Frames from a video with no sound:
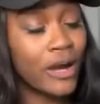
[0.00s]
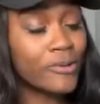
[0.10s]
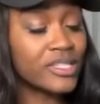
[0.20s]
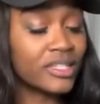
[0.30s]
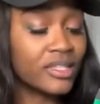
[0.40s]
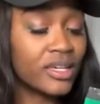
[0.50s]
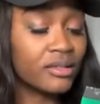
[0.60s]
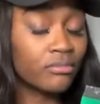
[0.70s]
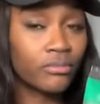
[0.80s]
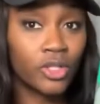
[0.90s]
was in the,
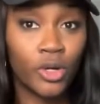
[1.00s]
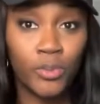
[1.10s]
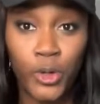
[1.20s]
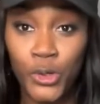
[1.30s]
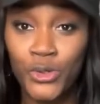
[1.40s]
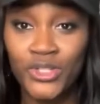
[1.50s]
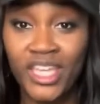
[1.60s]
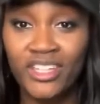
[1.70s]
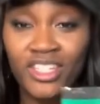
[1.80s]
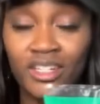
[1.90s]
produce
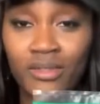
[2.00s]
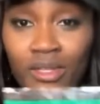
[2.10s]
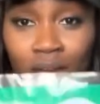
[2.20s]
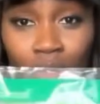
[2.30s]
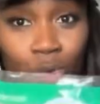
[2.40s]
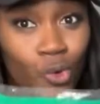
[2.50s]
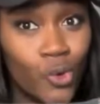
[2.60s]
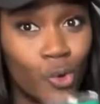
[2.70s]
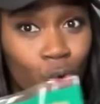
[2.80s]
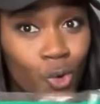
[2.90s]
section and I was like,
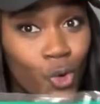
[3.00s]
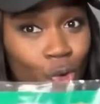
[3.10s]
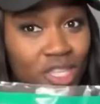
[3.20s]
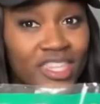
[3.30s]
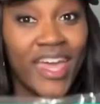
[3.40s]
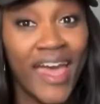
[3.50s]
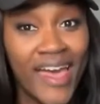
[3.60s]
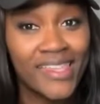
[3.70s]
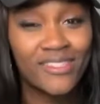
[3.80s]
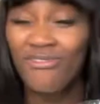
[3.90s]
ooh,
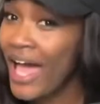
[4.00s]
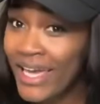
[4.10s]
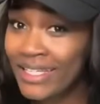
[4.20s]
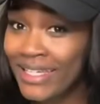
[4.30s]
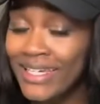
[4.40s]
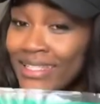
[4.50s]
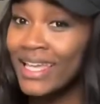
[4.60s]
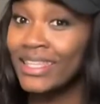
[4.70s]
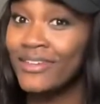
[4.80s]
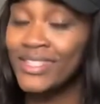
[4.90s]
yes, finally, because I
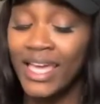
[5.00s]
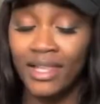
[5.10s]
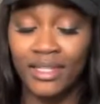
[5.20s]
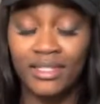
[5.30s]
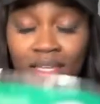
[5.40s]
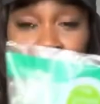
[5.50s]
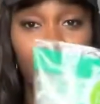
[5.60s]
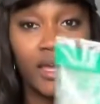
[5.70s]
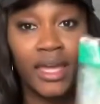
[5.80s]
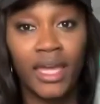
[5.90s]
love salads.
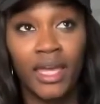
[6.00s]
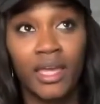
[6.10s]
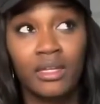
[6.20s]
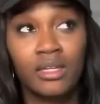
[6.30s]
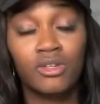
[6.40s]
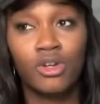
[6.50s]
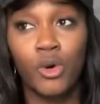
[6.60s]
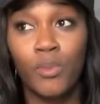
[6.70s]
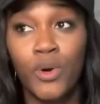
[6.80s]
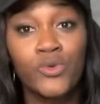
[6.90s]
And,
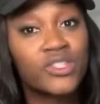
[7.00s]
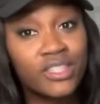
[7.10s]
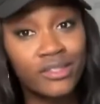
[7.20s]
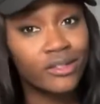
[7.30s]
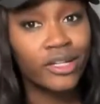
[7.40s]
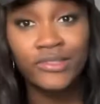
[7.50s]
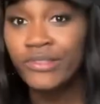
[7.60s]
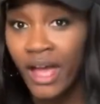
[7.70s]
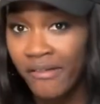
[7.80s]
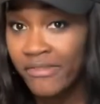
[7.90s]
most Caesar is
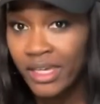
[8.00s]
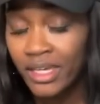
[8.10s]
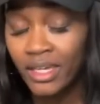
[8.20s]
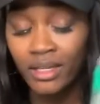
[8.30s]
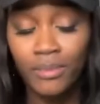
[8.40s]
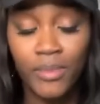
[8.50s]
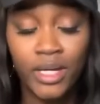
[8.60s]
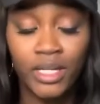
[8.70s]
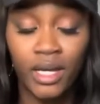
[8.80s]
not vegan, but